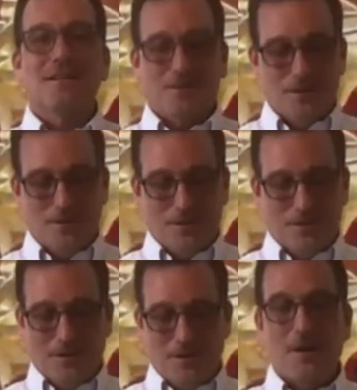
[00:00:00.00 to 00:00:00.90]
Well,
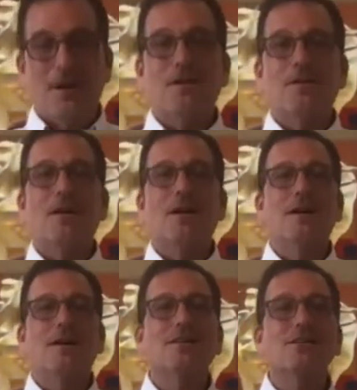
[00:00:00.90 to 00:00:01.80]

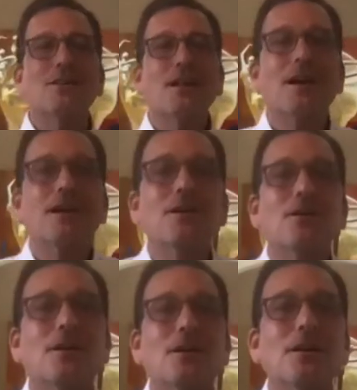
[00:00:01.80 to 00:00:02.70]
uh, it looks like
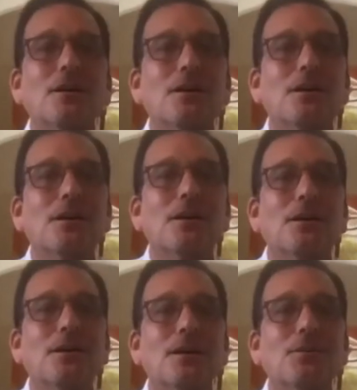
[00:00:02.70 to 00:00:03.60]

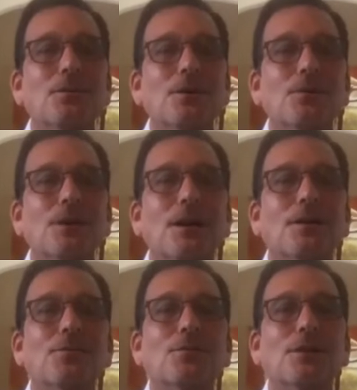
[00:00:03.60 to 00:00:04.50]
oh, we're, we're, getting
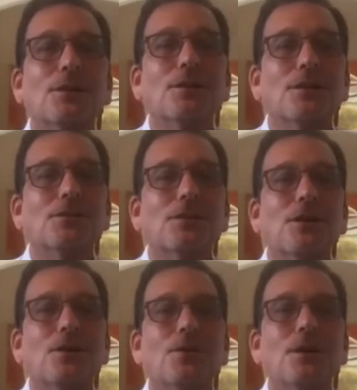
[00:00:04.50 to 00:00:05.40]
through here. Let's
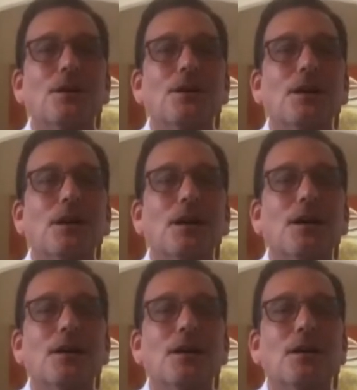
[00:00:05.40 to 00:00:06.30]
go. Uh,
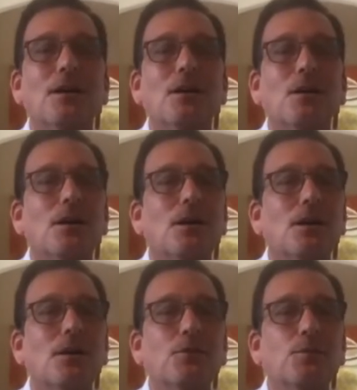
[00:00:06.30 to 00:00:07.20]

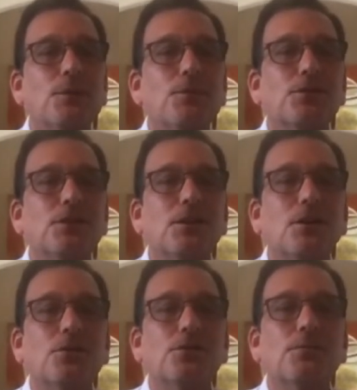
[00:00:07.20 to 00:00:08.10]
a few people say
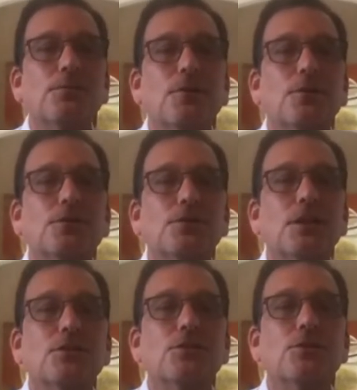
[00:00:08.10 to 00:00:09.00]
no. Some folks are saying
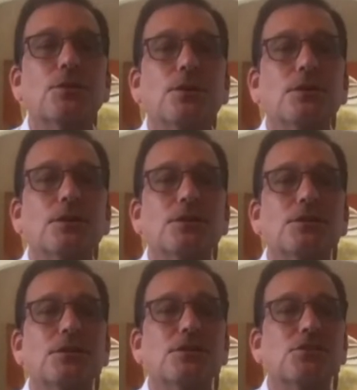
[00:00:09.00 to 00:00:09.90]
it's too early
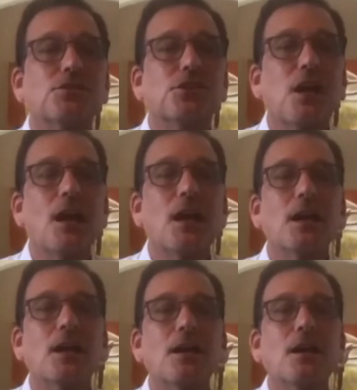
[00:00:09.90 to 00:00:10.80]
to
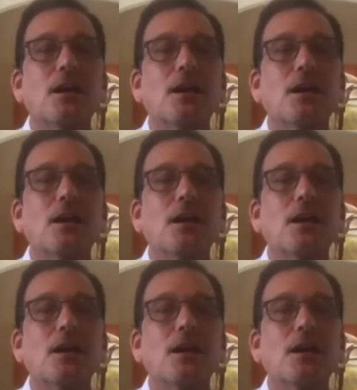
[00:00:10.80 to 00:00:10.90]
say.